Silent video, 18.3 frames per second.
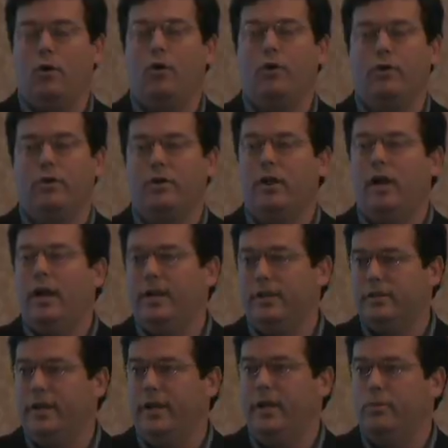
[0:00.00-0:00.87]
on all your
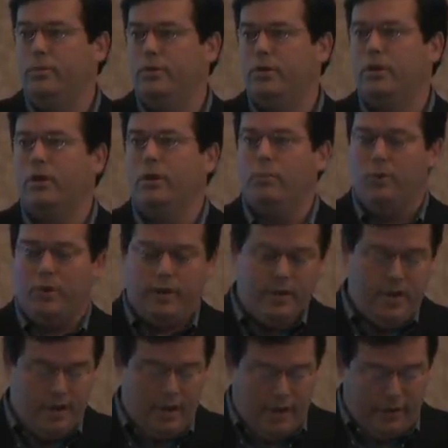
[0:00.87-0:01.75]
clients, and he was a good
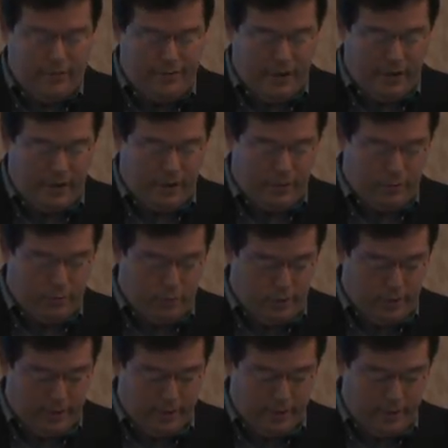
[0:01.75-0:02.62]
one. I found out
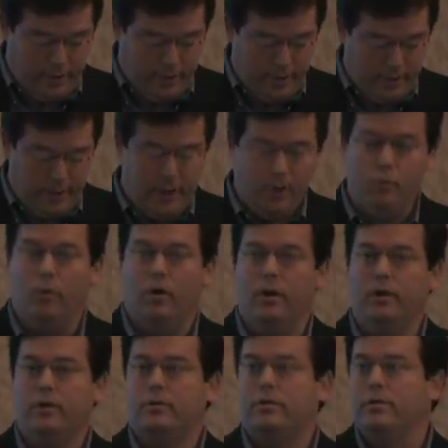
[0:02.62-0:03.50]
through LinkedIn that he
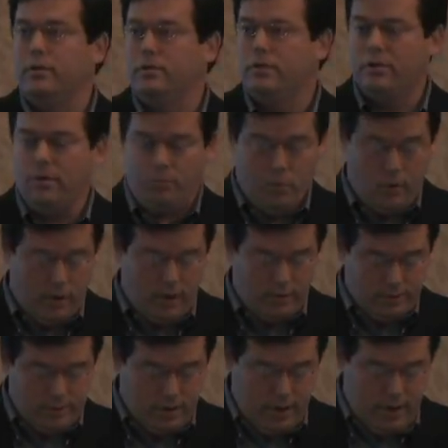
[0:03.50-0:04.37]
was somewhere
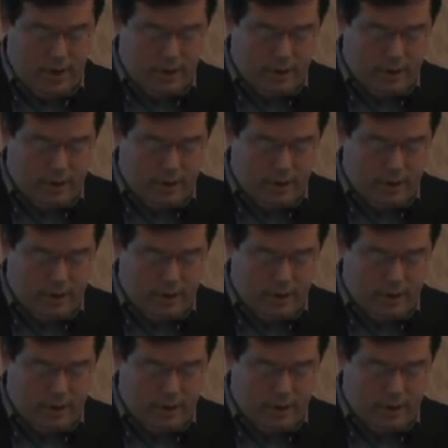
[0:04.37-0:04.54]
else.